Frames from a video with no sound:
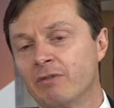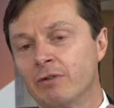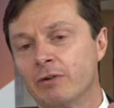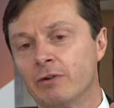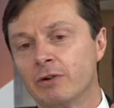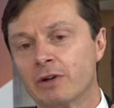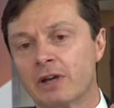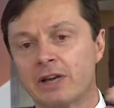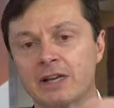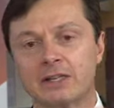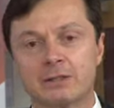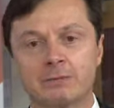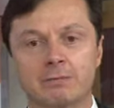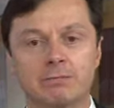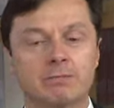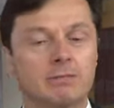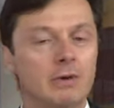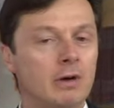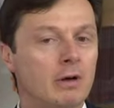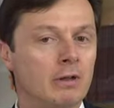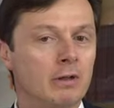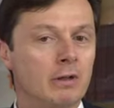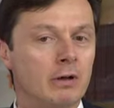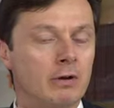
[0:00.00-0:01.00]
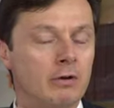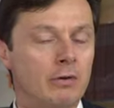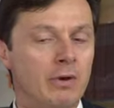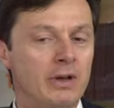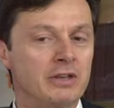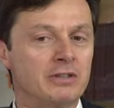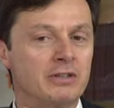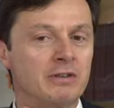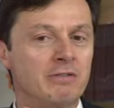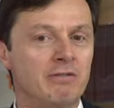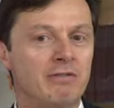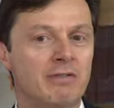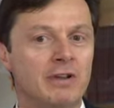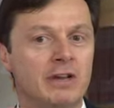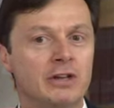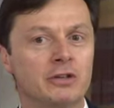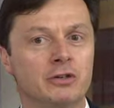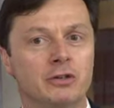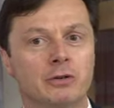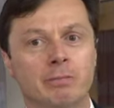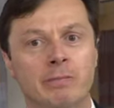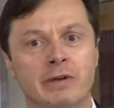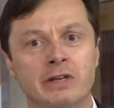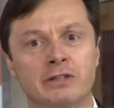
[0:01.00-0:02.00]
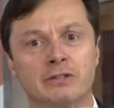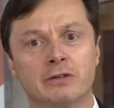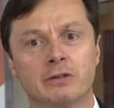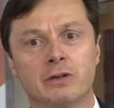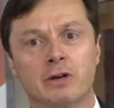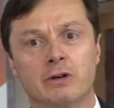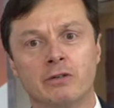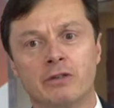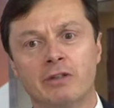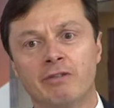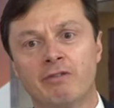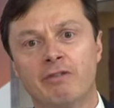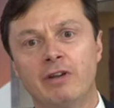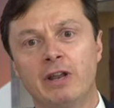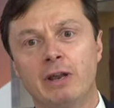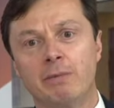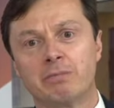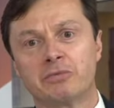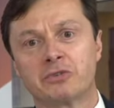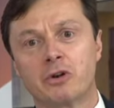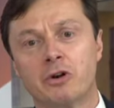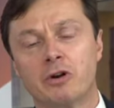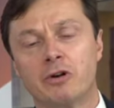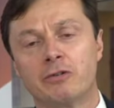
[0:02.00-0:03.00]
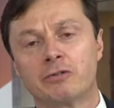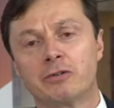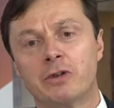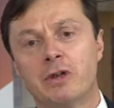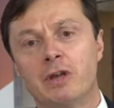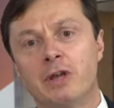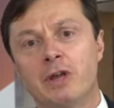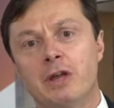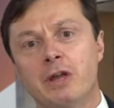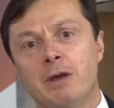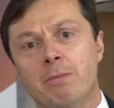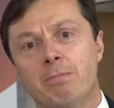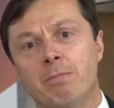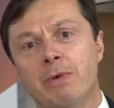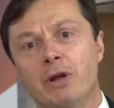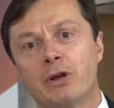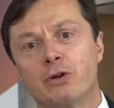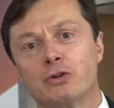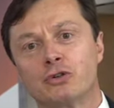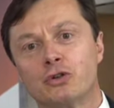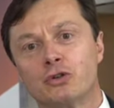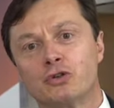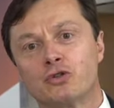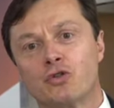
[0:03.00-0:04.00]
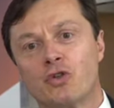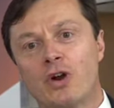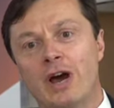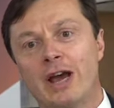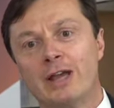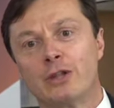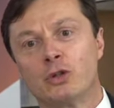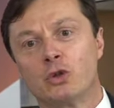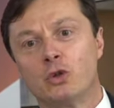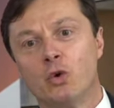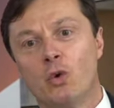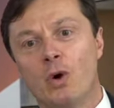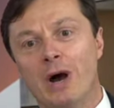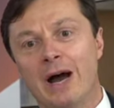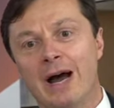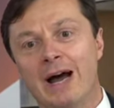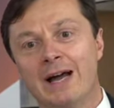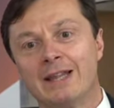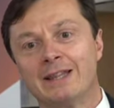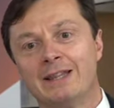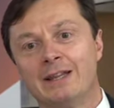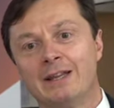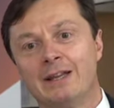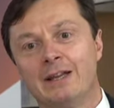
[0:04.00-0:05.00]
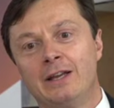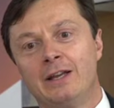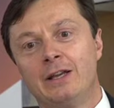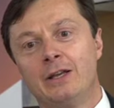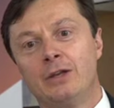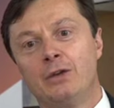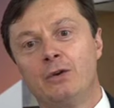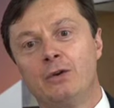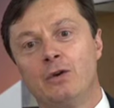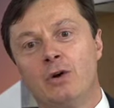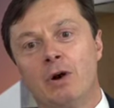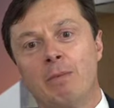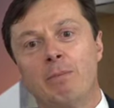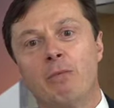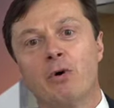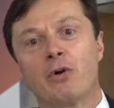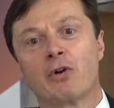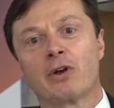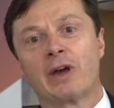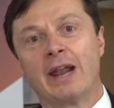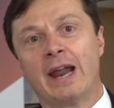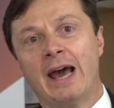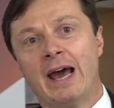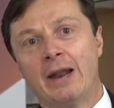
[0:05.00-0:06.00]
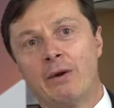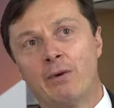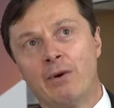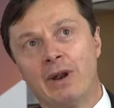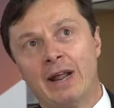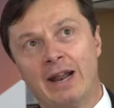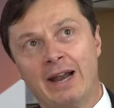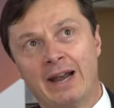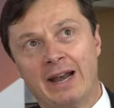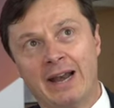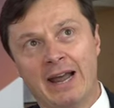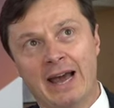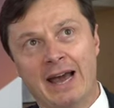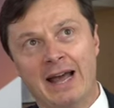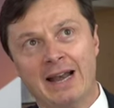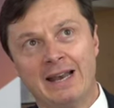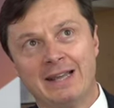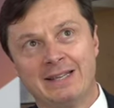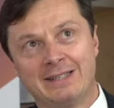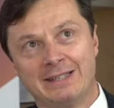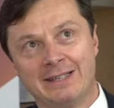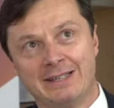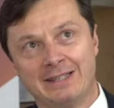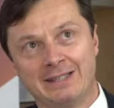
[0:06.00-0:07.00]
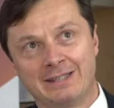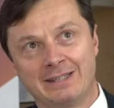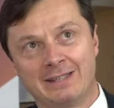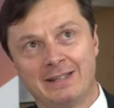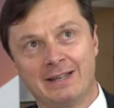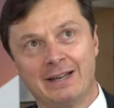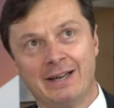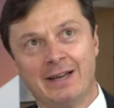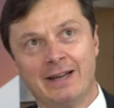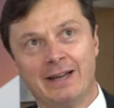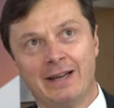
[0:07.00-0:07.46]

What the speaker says: forecast on U.S. inflation based on the Phillips curves, but also try to add, a more granular analysis